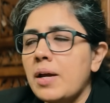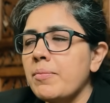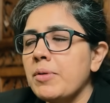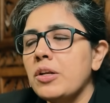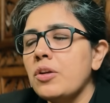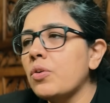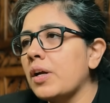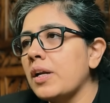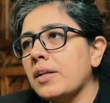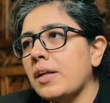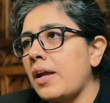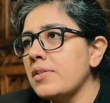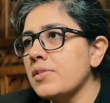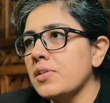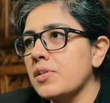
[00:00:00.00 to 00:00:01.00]
I mean, look at
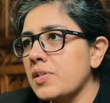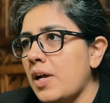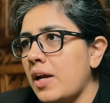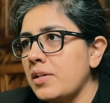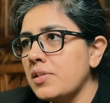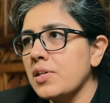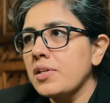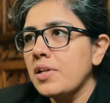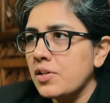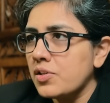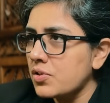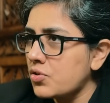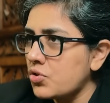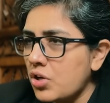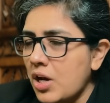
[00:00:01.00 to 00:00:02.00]
cancer science. It has
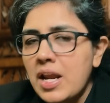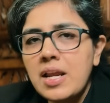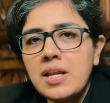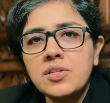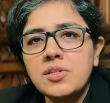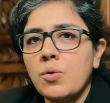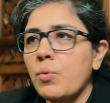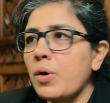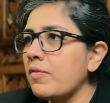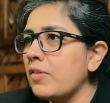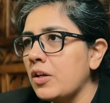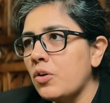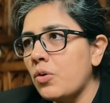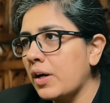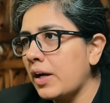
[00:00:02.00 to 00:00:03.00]
changed the way we
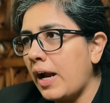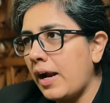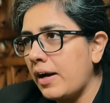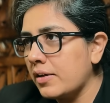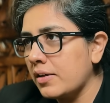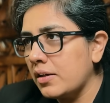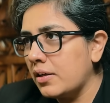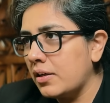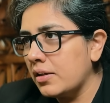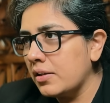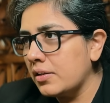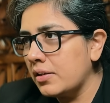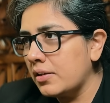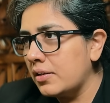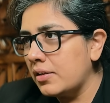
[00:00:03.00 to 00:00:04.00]
look at
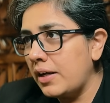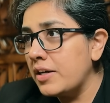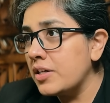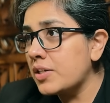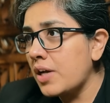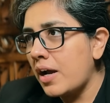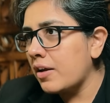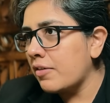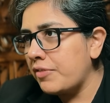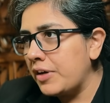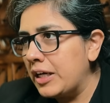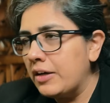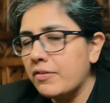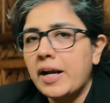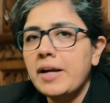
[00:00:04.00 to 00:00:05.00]
the entire
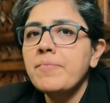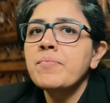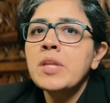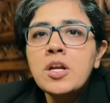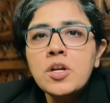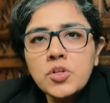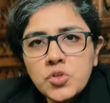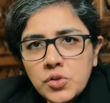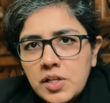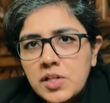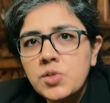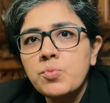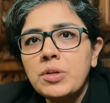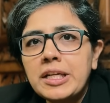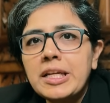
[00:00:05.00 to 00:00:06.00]
field, right? So
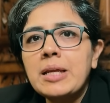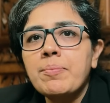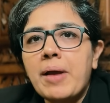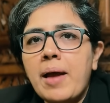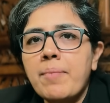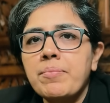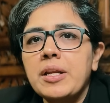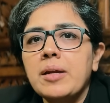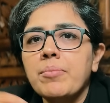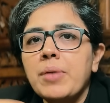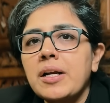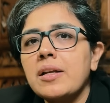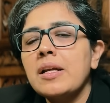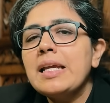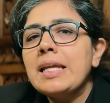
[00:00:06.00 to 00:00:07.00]
this will keep happening,
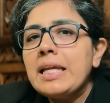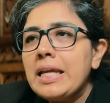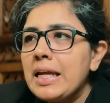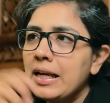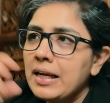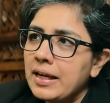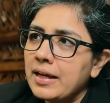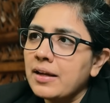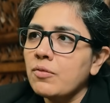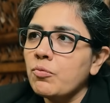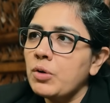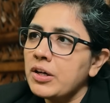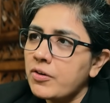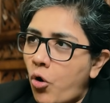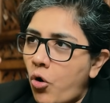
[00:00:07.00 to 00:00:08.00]
but healing
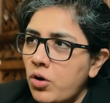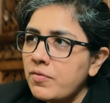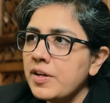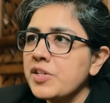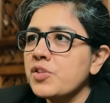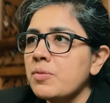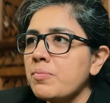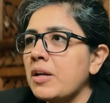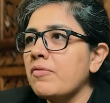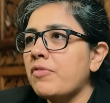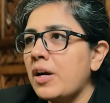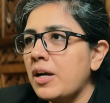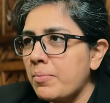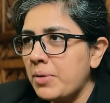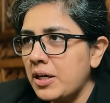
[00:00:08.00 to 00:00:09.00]
will always remain
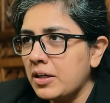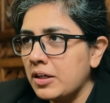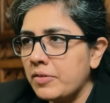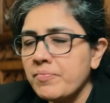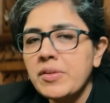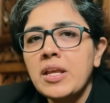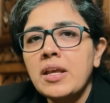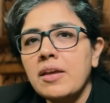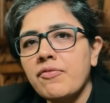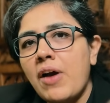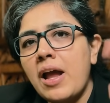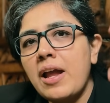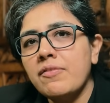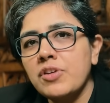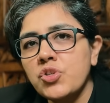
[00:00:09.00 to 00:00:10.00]
fundamental. If I
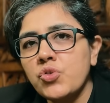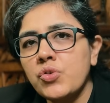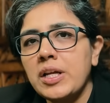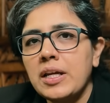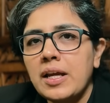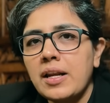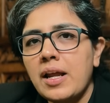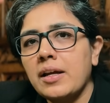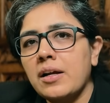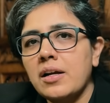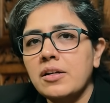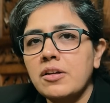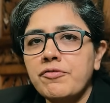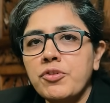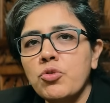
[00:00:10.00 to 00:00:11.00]
have a tree and I cut
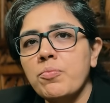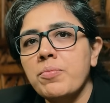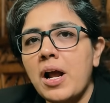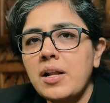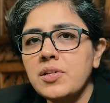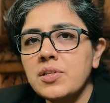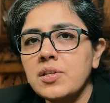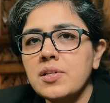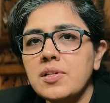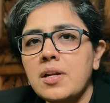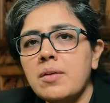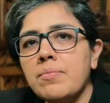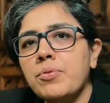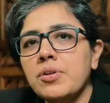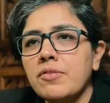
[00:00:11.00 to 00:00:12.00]
a few branches and I
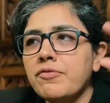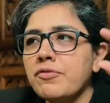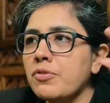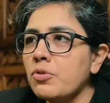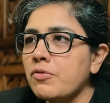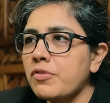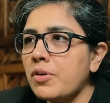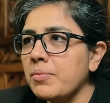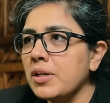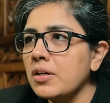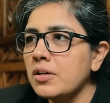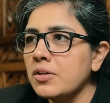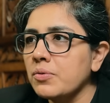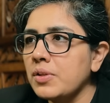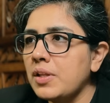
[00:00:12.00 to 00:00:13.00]
put a fruit from
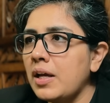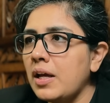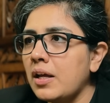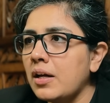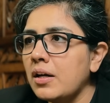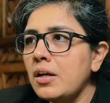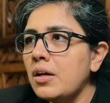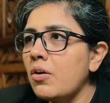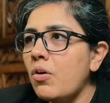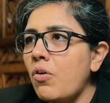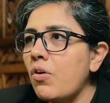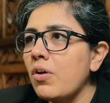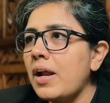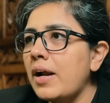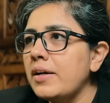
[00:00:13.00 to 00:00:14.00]
here to there,
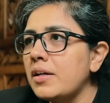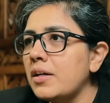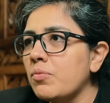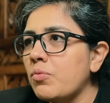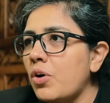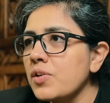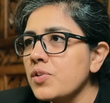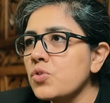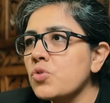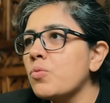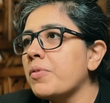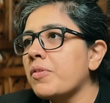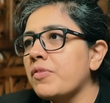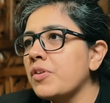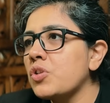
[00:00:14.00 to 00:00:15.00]
all I did was
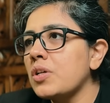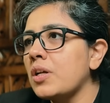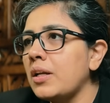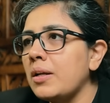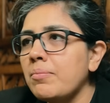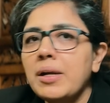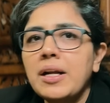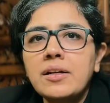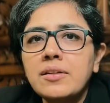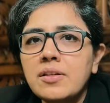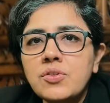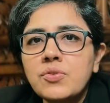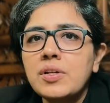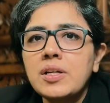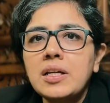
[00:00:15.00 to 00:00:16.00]
superficially made the
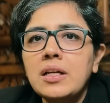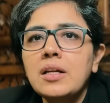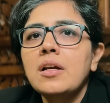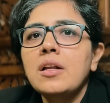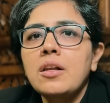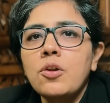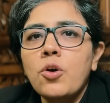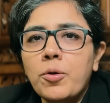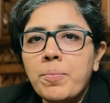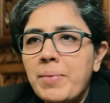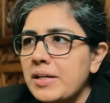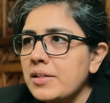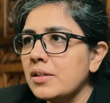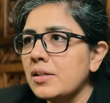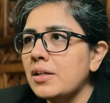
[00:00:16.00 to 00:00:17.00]
tree look
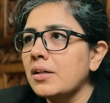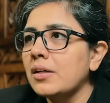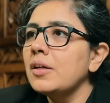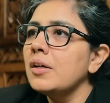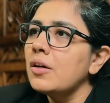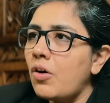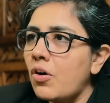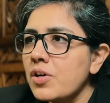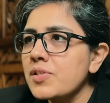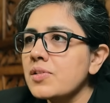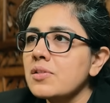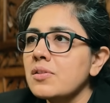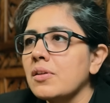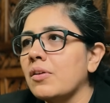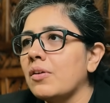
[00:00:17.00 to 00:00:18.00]
better, or,
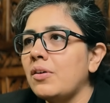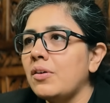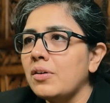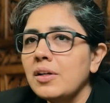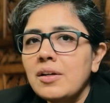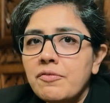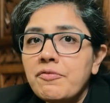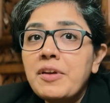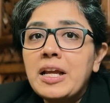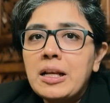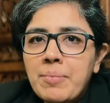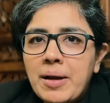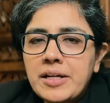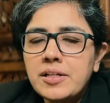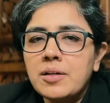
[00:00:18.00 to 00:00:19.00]
you know, feel
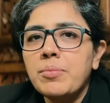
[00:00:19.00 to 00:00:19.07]
better.